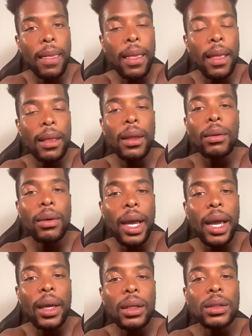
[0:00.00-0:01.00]
Them
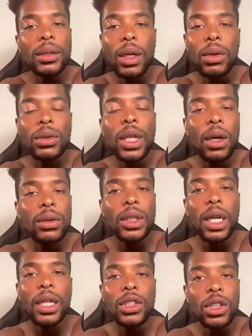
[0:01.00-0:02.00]
crackers going to talk to
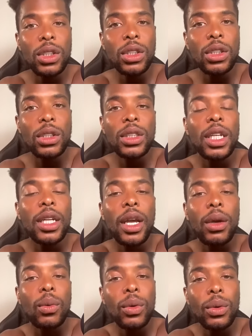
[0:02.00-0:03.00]
that judge in
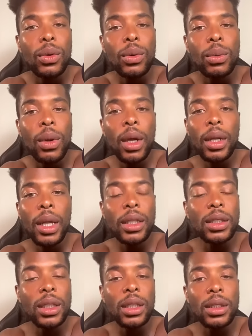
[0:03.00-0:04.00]
that room. That
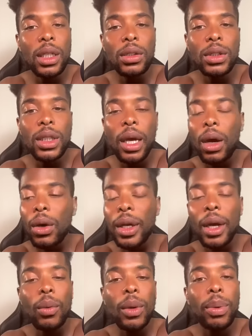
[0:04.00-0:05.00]
judge going to say, oh,
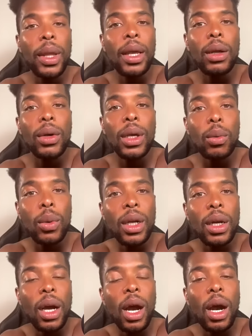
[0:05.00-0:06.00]
yeah, we plan on getting rid
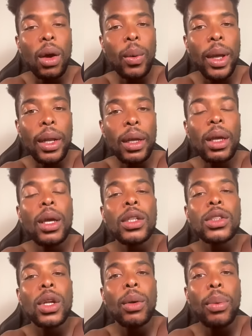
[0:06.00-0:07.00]
of her already.
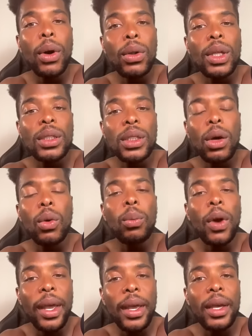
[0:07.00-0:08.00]
So the police going
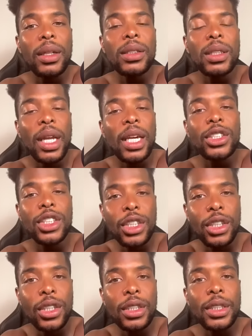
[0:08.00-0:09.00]
to wait until that
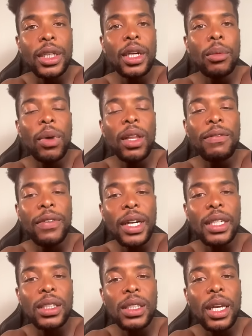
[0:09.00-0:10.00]
judge
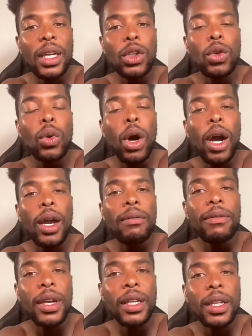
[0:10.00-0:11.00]
motherfucking say, you are
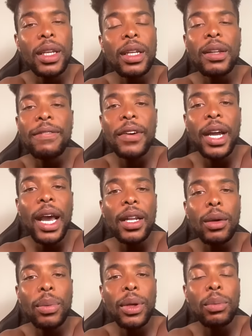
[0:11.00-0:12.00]
evicted, get the fuck out of
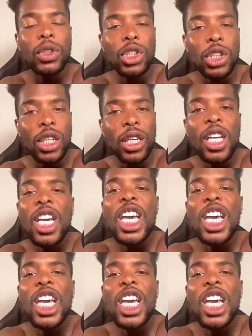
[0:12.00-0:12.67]
them people's shit.